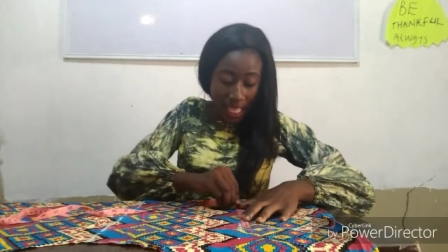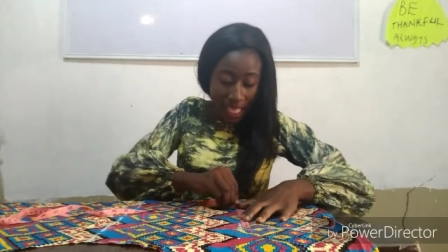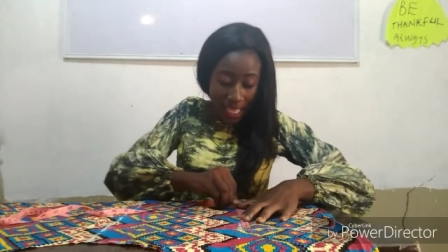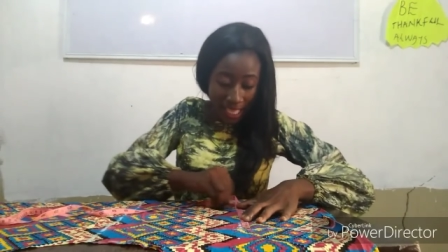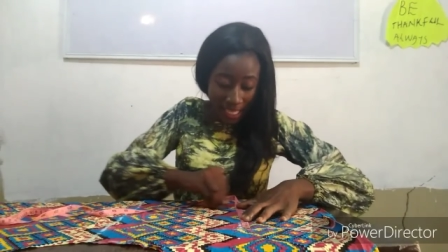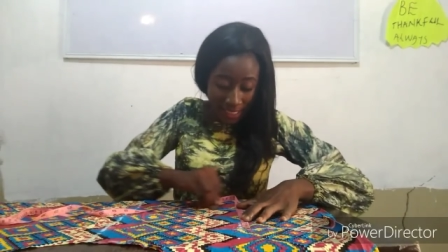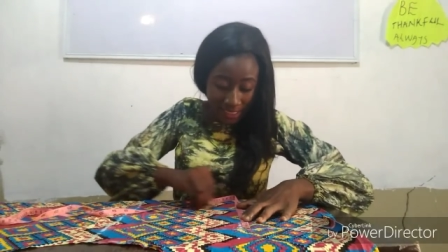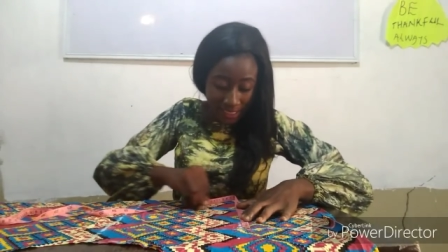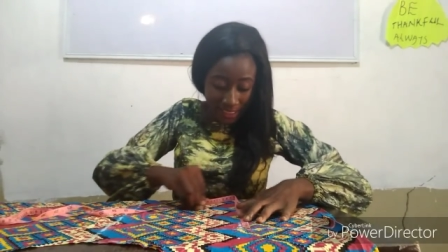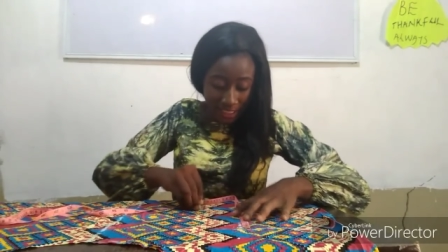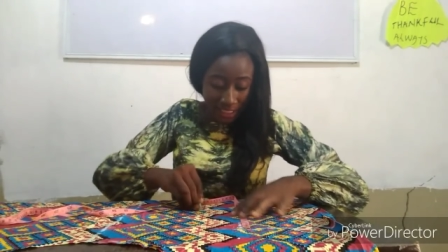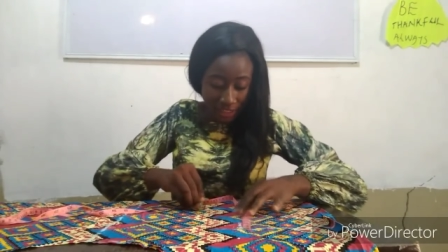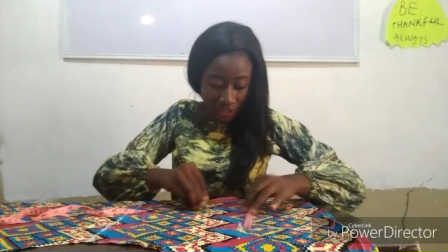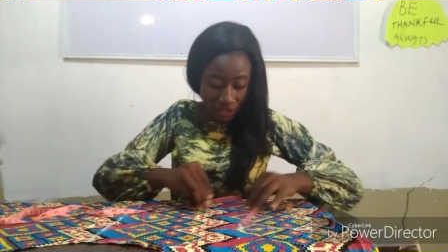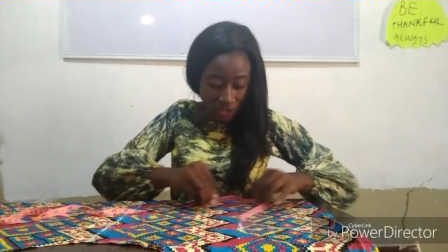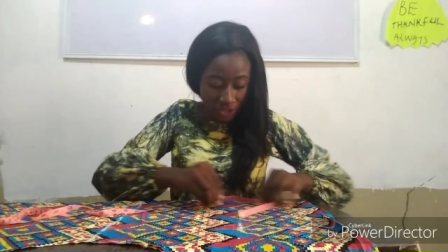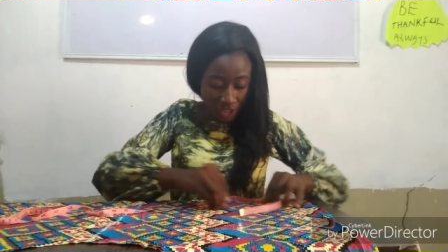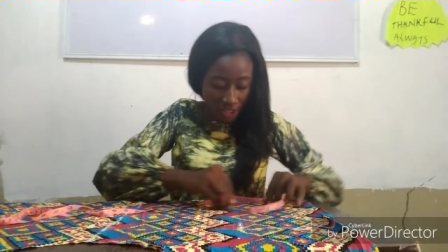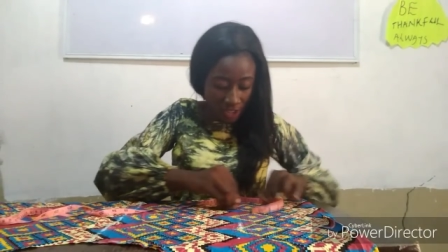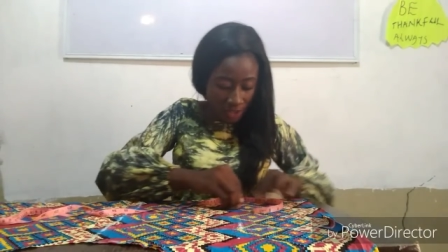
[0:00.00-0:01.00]
8
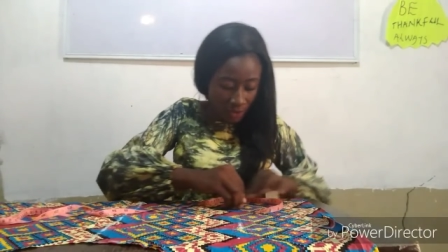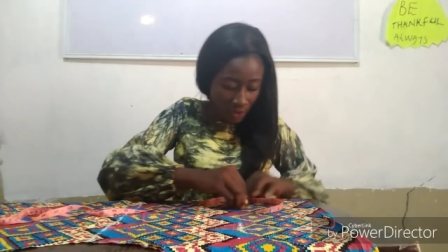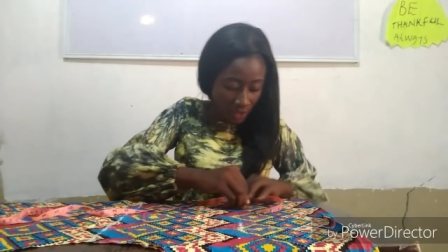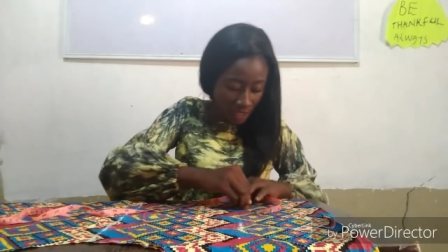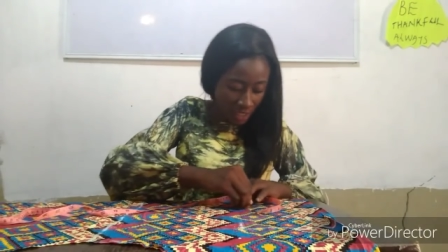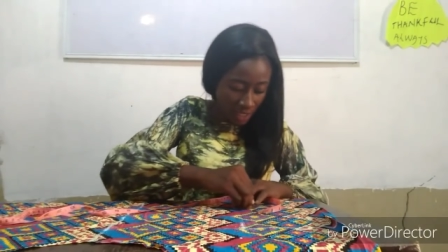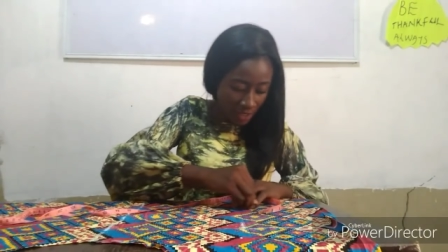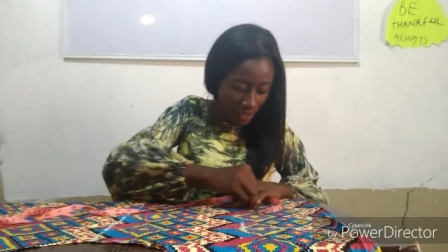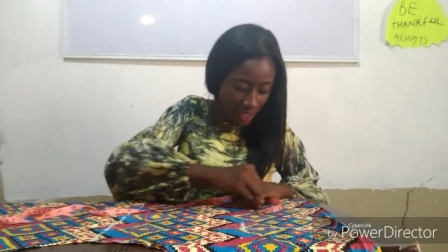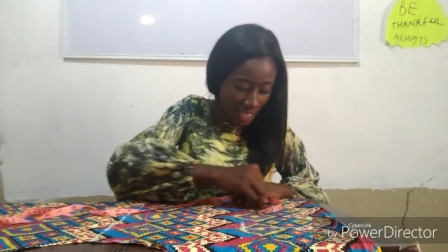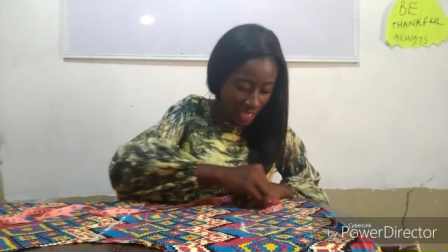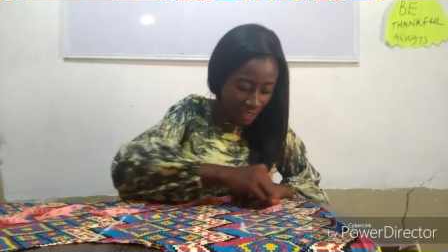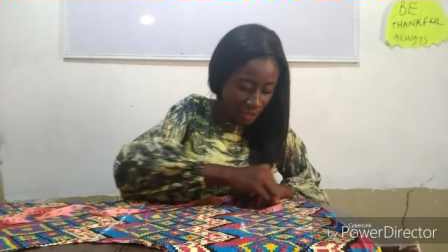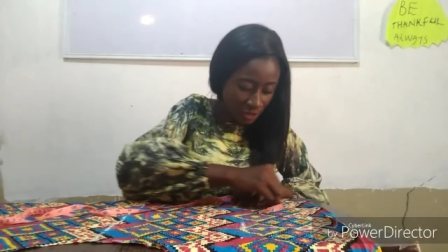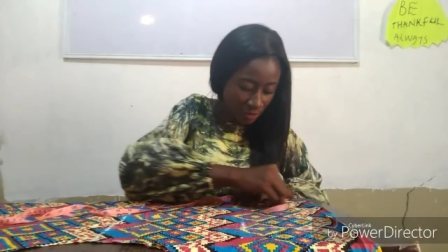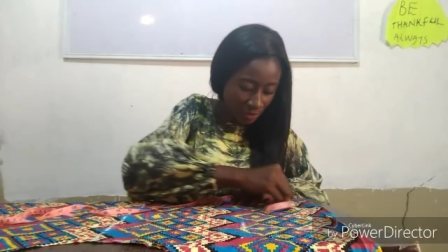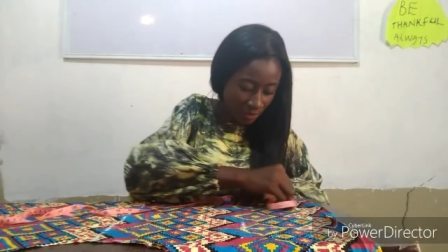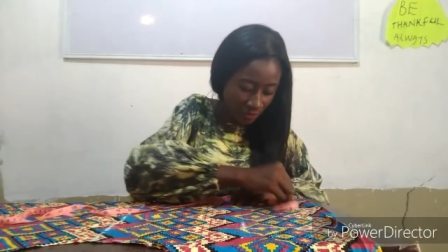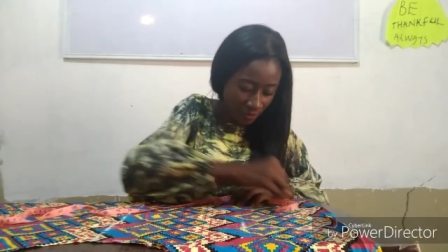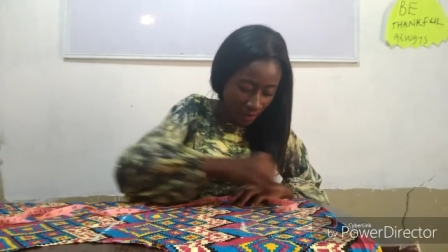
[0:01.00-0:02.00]
inches. Okay, you guys
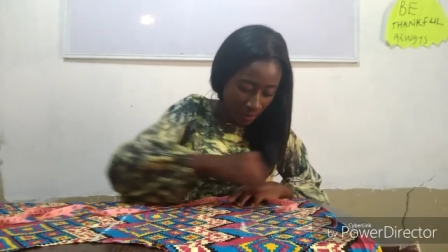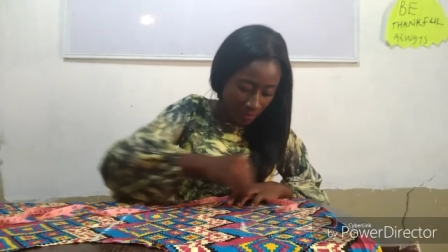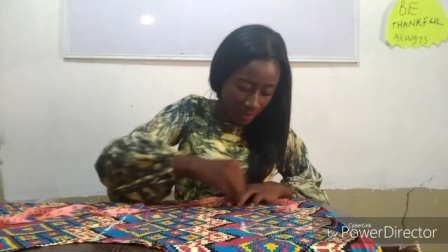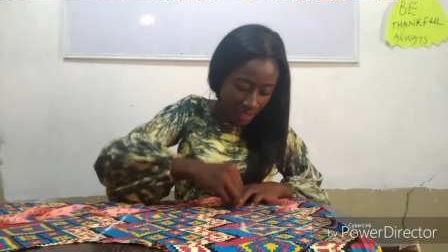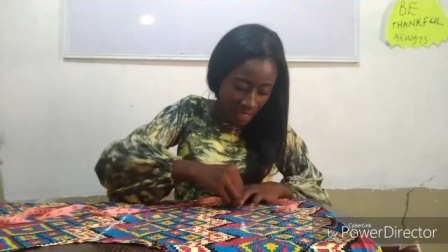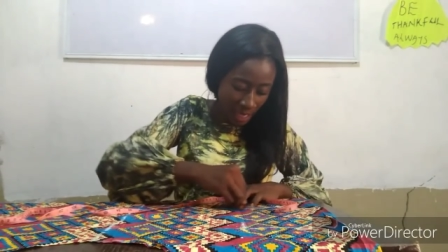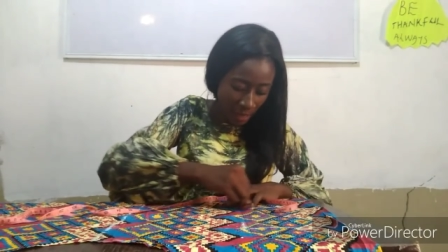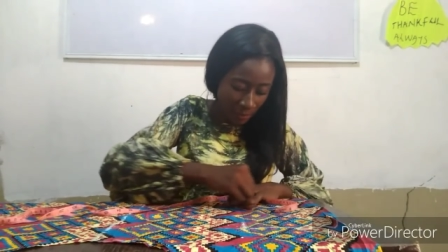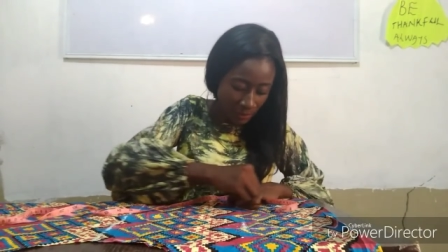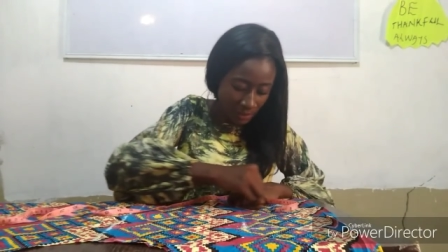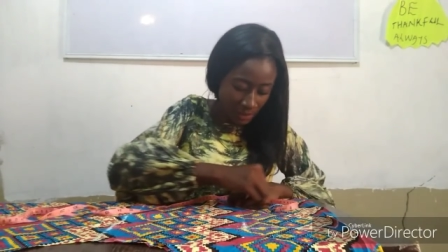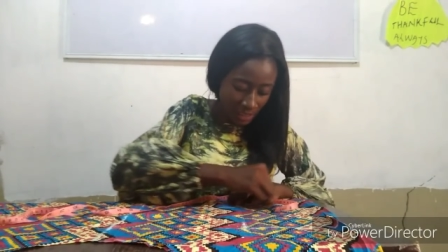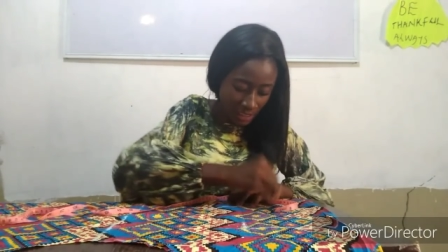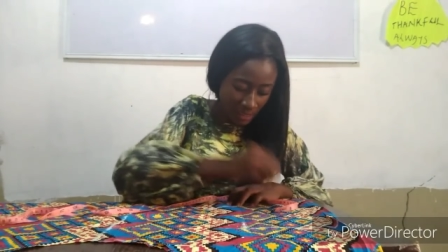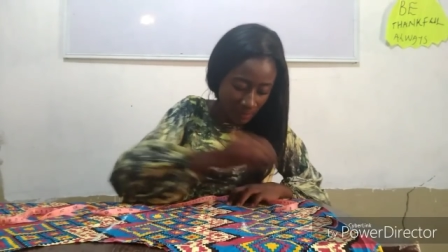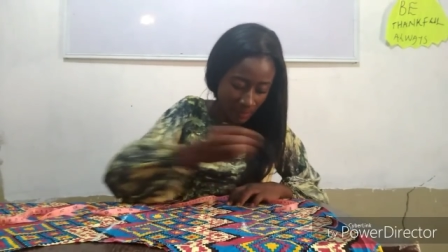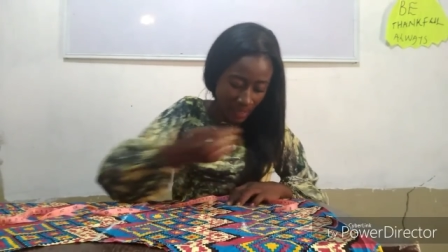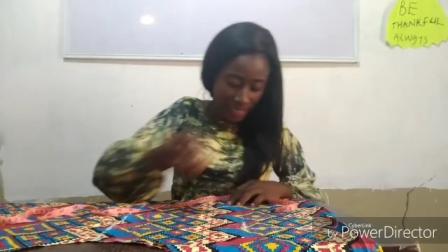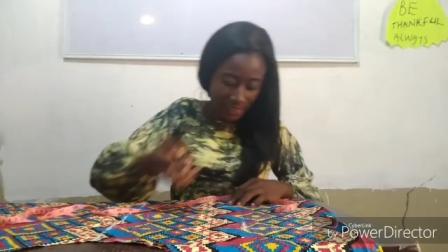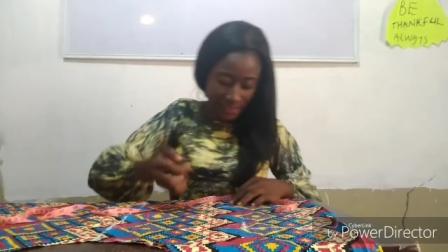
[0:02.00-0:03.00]
should be familiar with
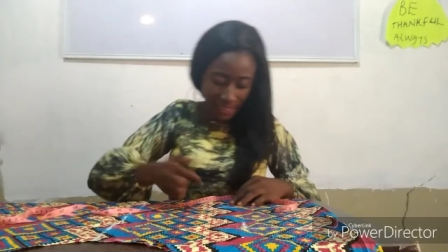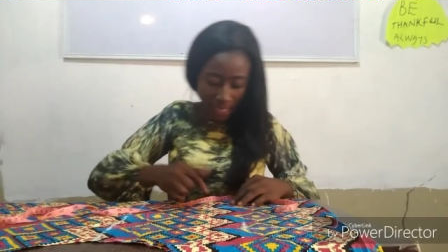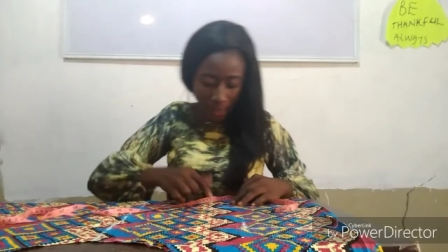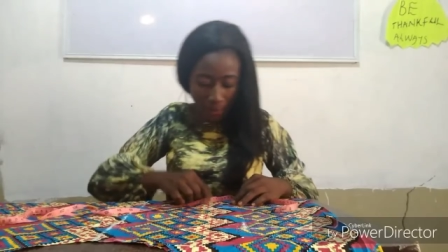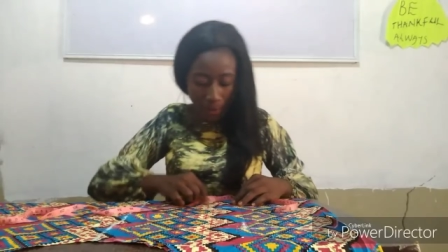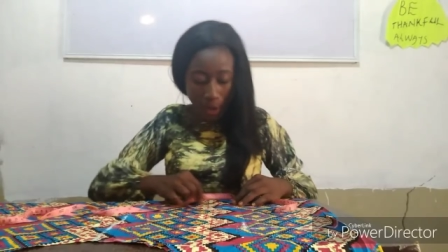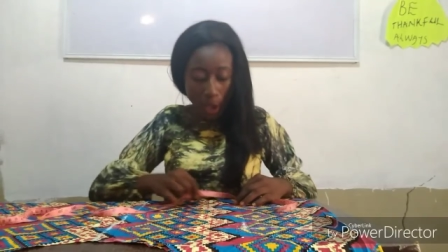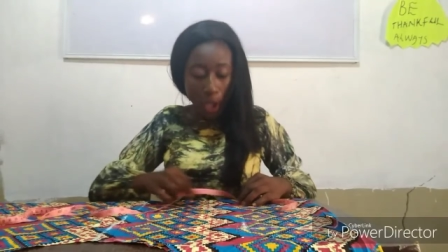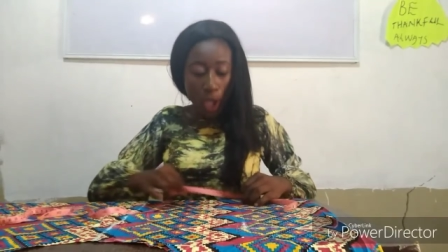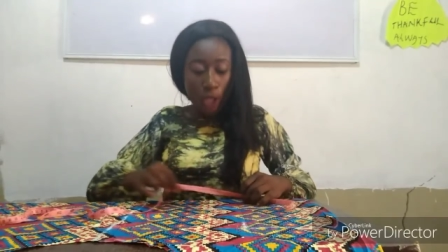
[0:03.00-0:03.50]
this by now.